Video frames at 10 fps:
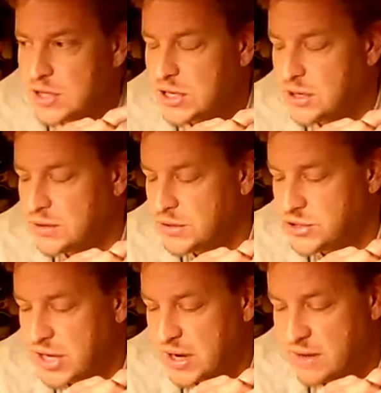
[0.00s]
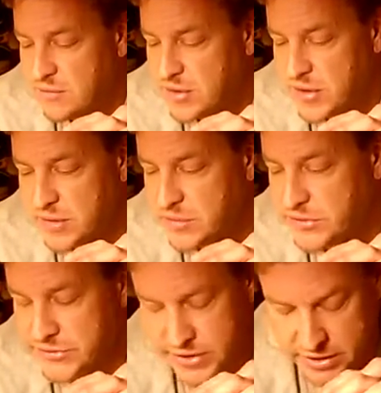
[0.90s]
you know, you check everything,
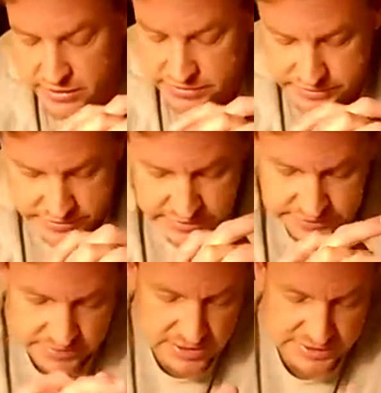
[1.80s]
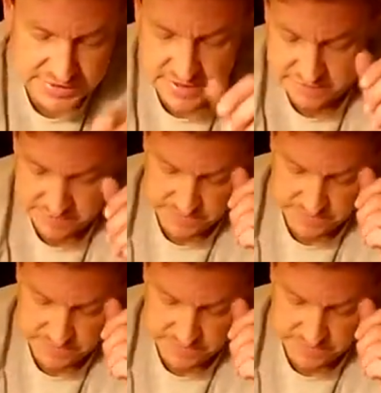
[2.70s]
but still, it's really tough.